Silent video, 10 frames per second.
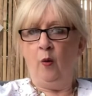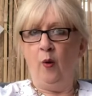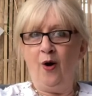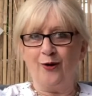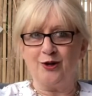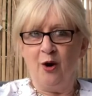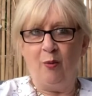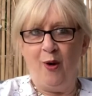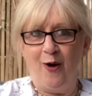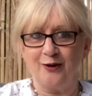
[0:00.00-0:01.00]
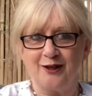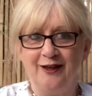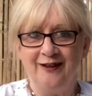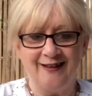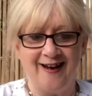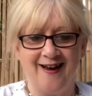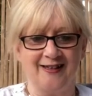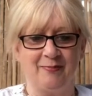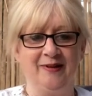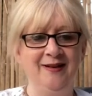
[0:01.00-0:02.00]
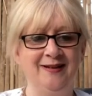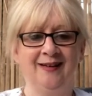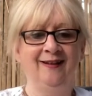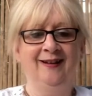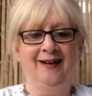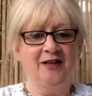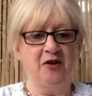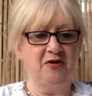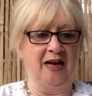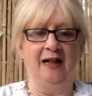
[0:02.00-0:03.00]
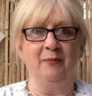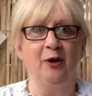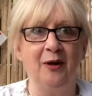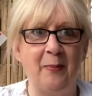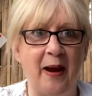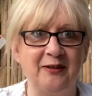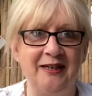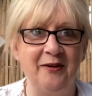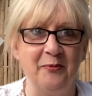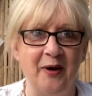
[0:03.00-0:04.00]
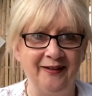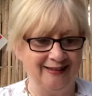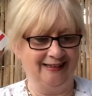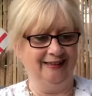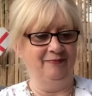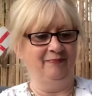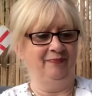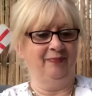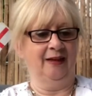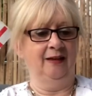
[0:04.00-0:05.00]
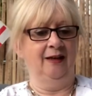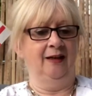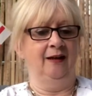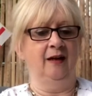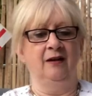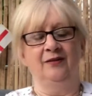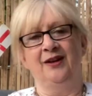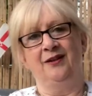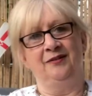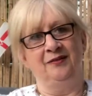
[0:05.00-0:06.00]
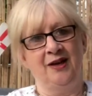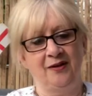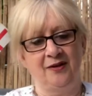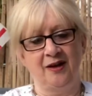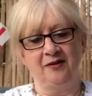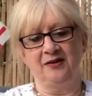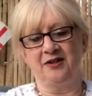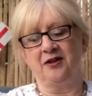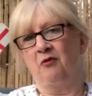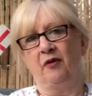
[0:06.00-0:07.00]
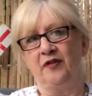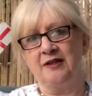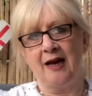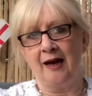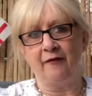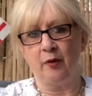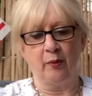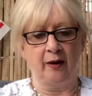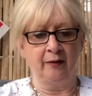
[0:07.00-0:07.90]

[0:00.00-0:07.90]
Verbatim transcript: What? What, dear husband? Do tell me all about it at once. Oh, no, no, no, you'll just go off and tell everyone.